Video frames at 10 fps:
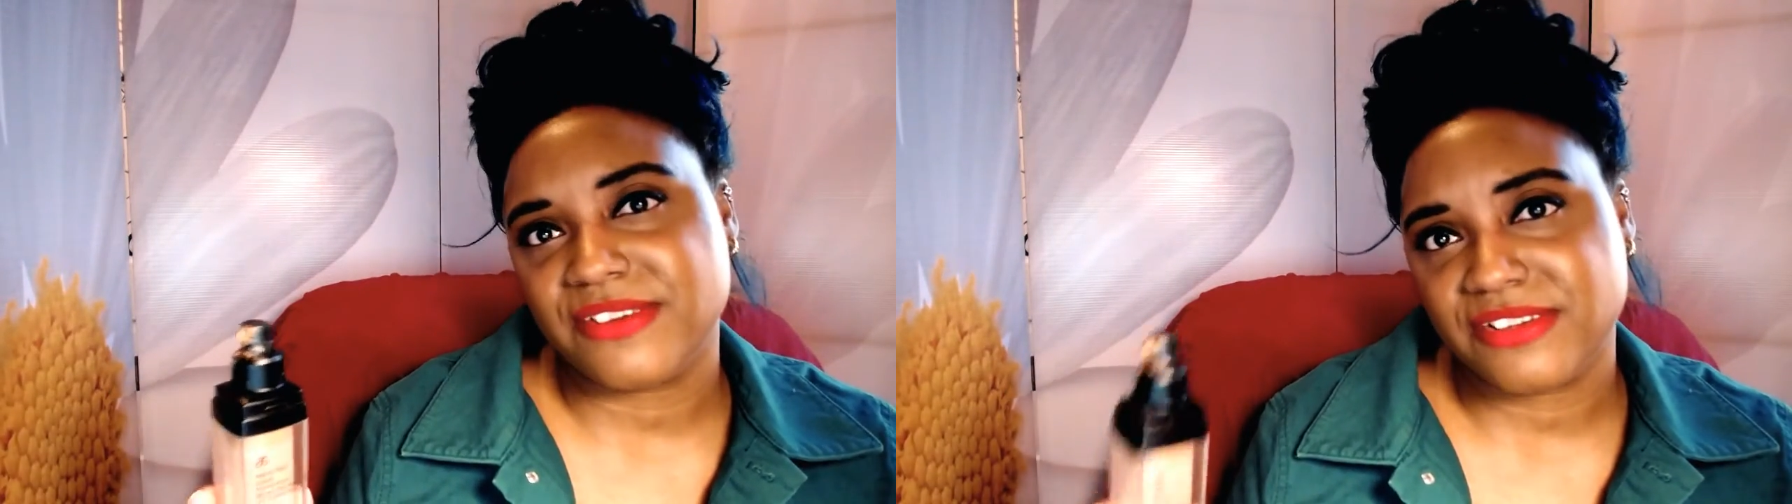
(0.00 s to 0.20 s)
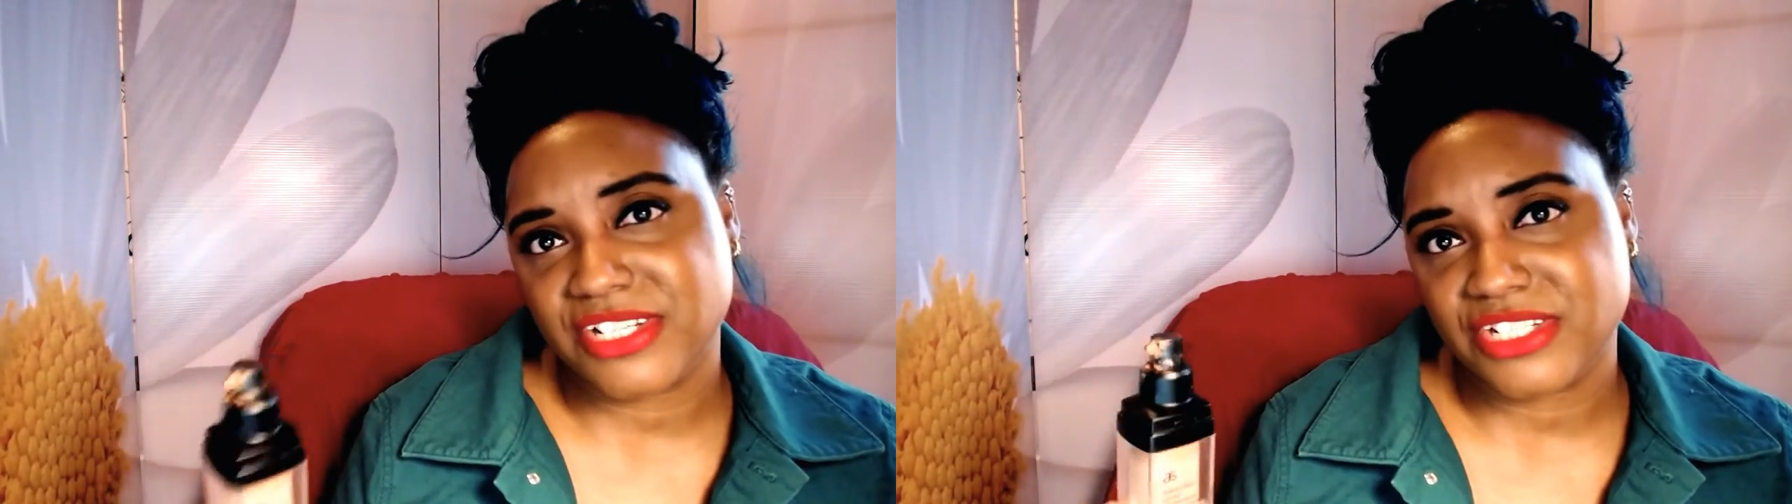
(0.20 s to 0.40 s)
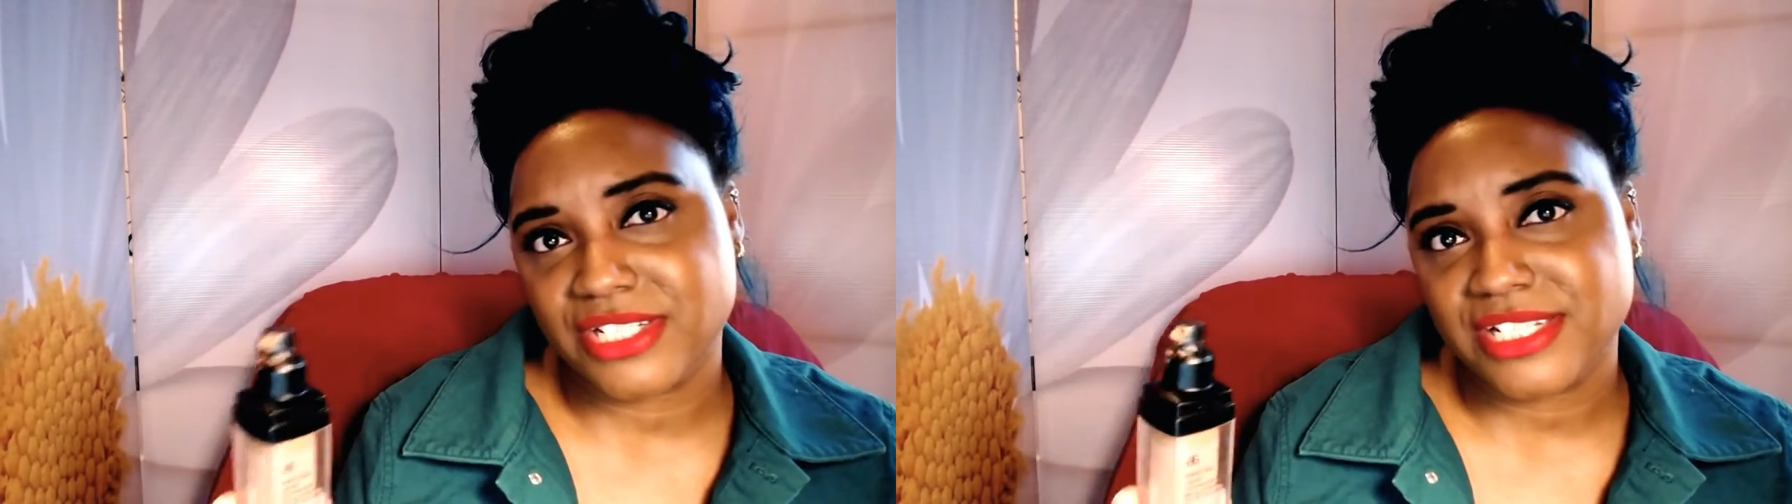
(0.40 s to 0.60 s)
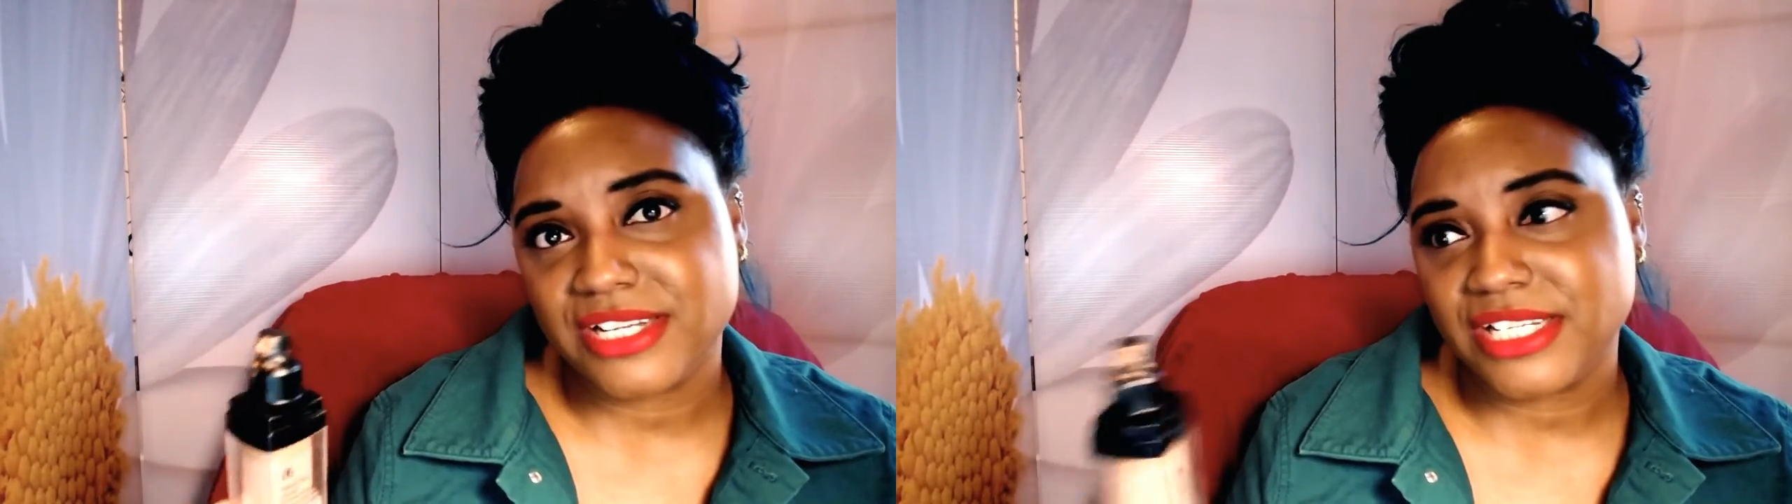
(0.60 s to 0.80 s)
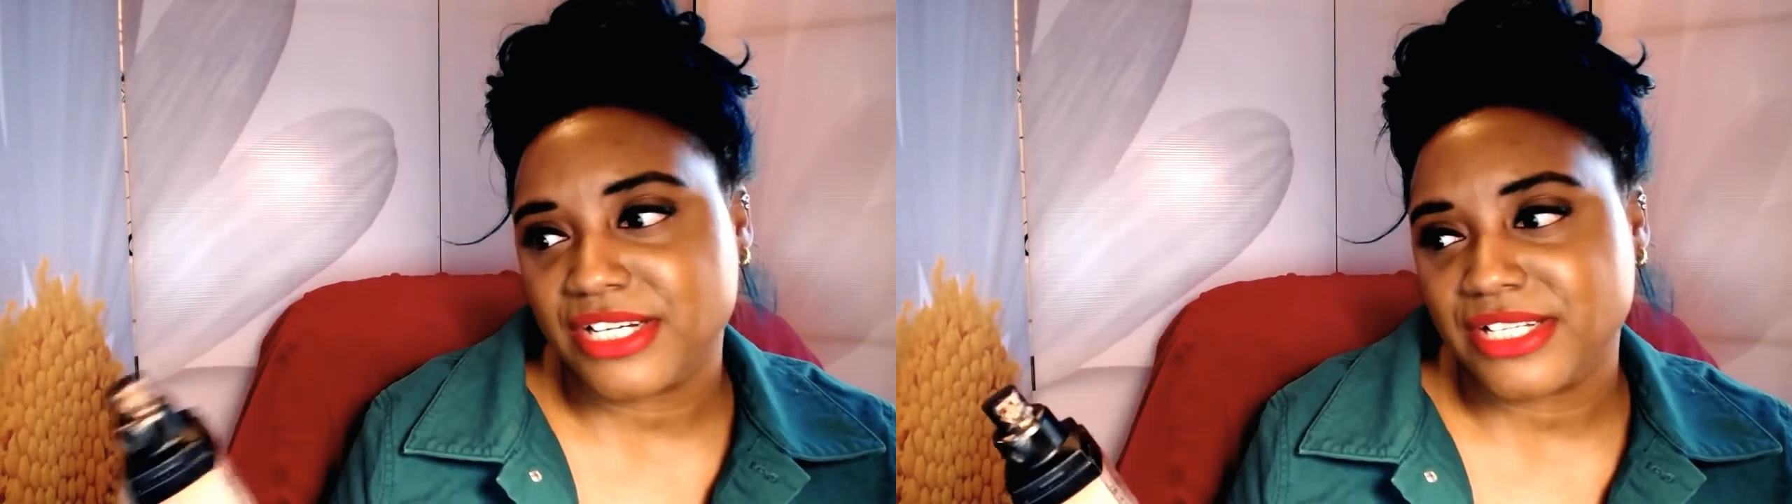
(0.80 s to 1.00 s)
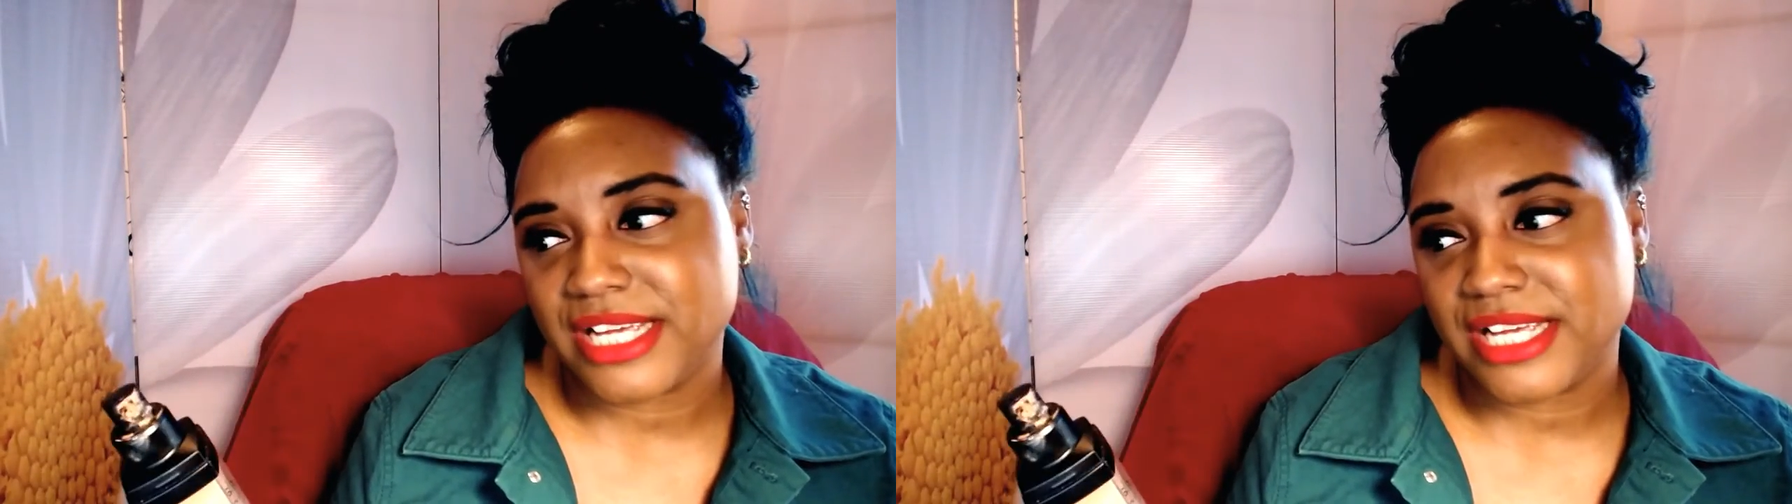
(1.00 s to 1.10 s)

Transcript: foundations out there that